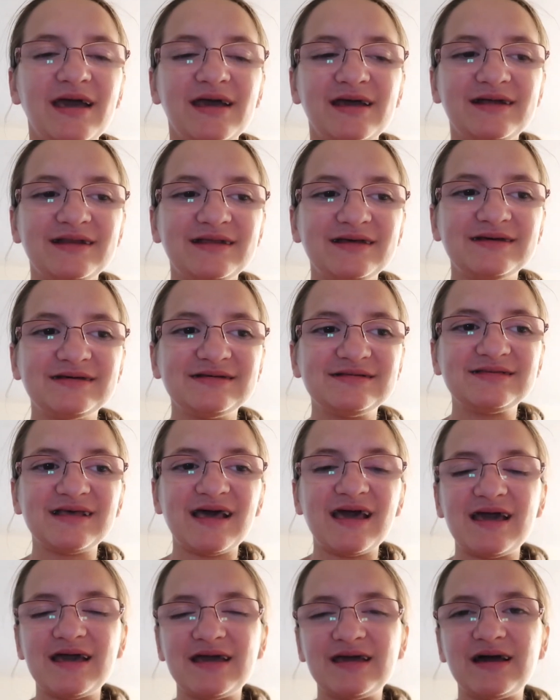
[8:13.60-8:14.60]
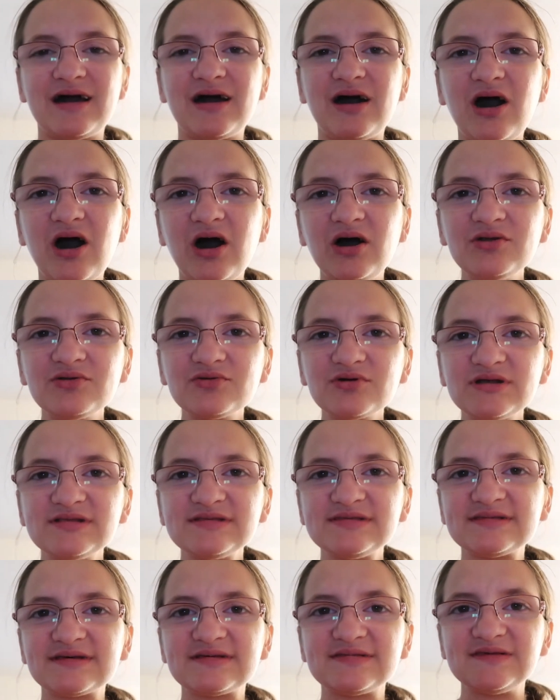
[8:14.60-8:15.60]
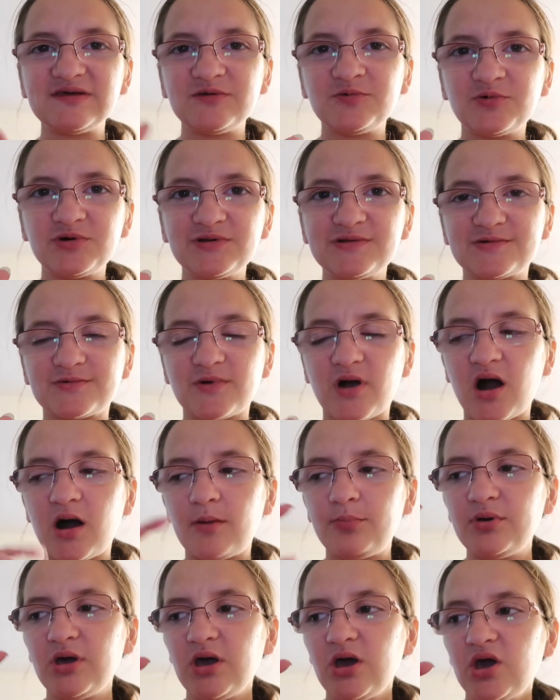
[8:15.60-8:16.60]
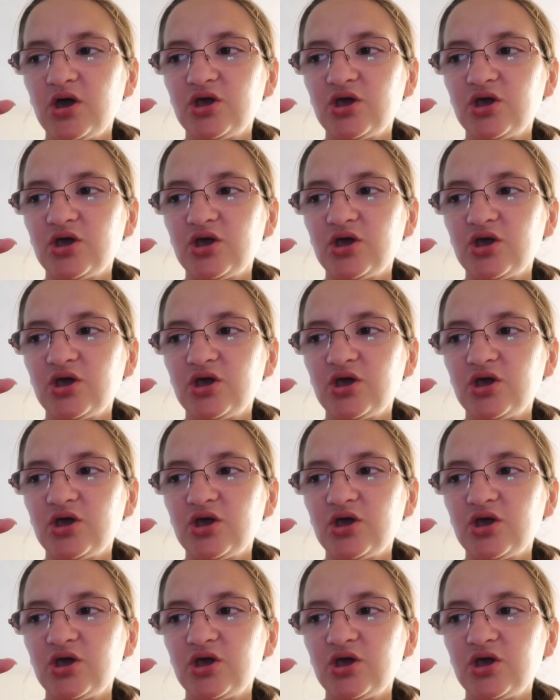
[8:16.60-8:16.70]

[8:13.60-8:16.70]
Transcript: It is a 160 foot drop.